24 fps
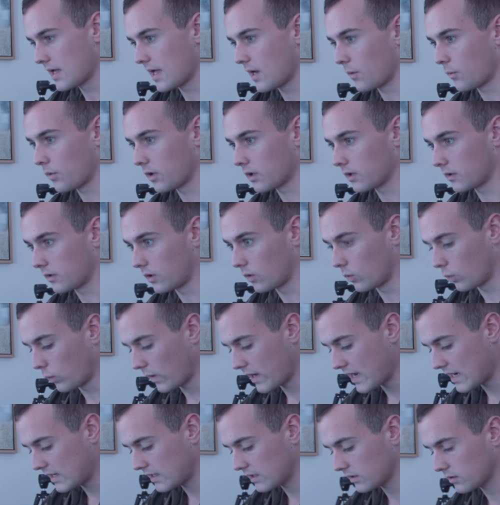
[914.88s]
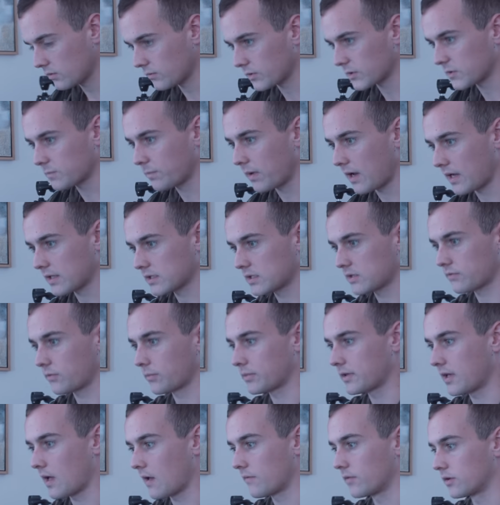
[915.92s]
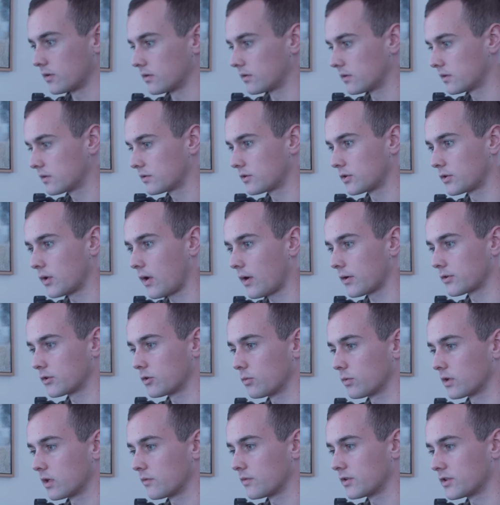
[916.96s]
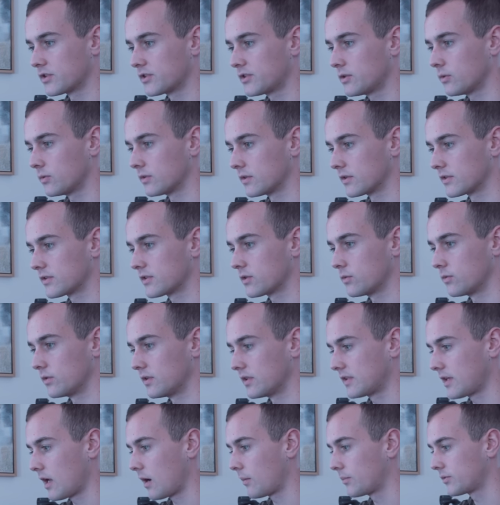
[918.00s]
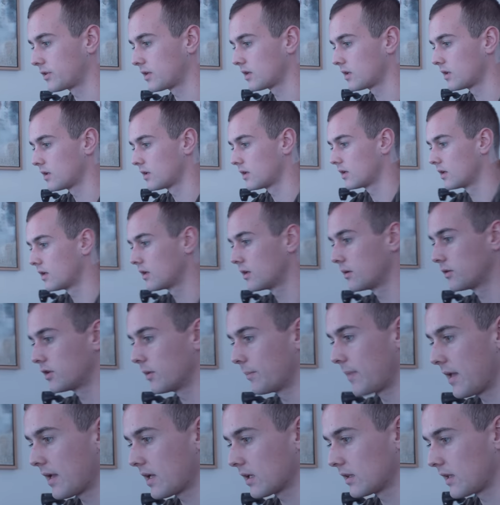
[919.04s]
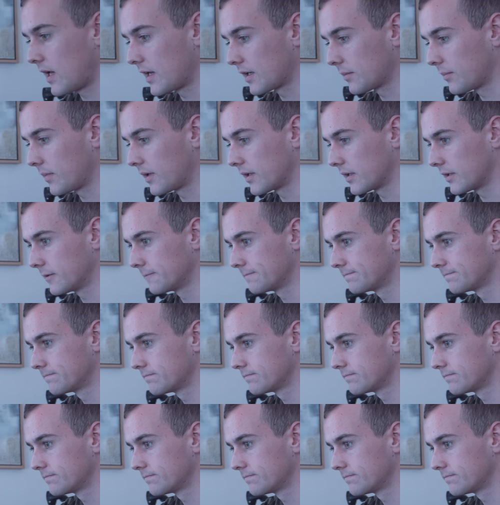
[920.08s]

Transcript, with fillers: And we are awaiting a response from Kevin to talk to one of his students who he's helped to make a lot of money.